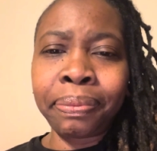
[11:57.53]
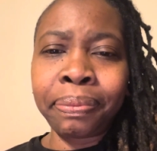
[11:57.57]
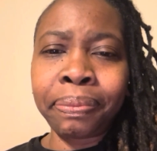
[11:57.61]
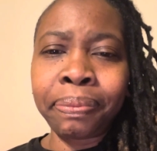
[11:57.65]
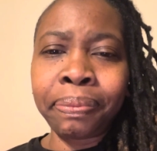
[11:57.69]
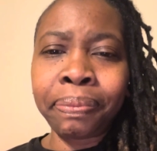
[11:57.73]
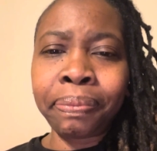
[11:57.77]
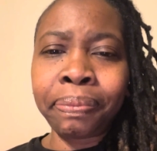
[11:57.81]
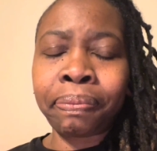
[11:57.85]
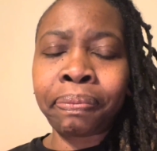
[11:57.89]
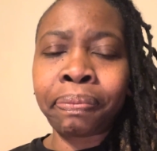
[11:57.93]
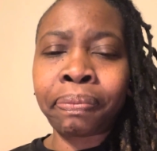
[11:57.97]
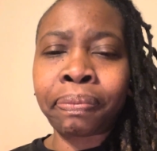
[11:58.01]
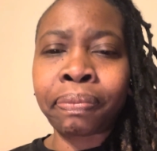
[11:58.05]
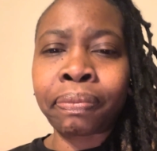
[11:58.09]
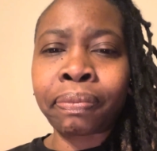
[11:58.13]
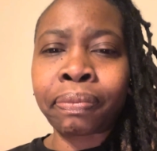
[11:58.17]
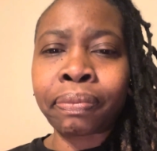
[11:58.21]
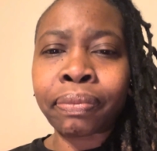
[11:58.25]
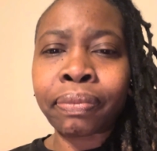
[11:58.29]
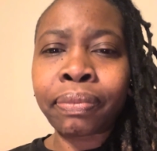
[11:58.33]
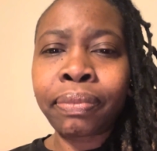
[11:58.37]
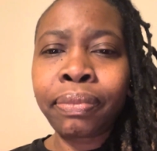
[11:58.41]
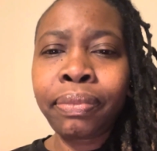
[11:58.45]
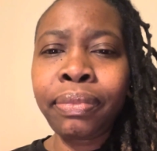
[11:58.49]

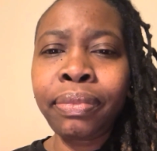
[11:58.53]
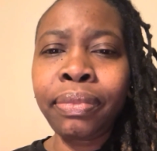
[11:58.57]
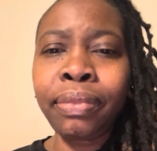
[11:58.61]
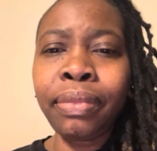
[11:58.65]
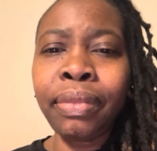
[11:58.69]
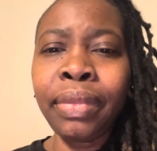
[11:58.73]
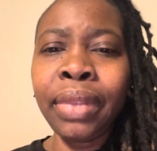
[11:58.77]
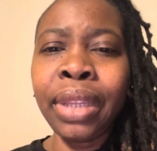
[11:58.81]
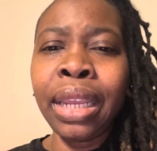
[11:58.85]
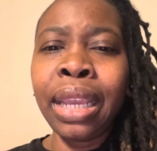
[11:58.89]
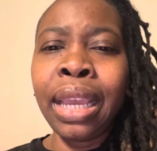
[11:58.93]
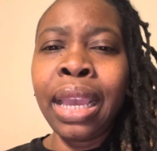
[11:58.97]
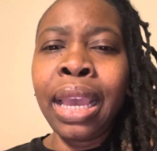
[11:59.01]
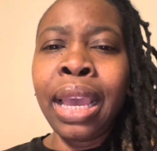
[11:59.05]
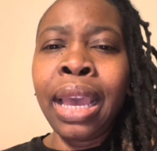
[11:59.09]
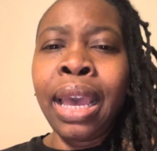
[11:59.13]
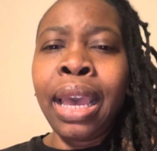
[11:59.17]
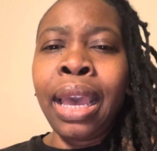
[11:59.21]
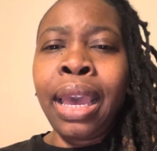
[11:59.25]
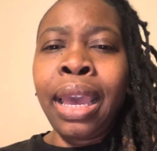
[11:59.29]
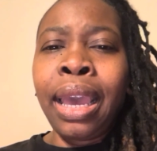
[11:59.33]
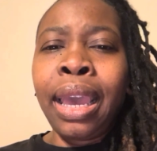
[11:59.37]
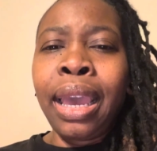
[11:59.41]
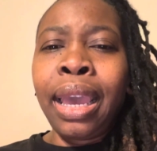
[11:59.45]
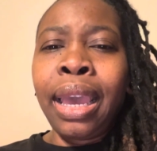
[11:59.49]

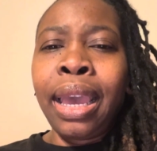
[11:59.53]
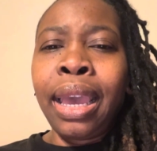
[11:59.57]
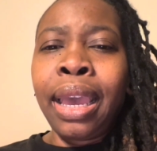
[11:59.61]
Nobody speaks.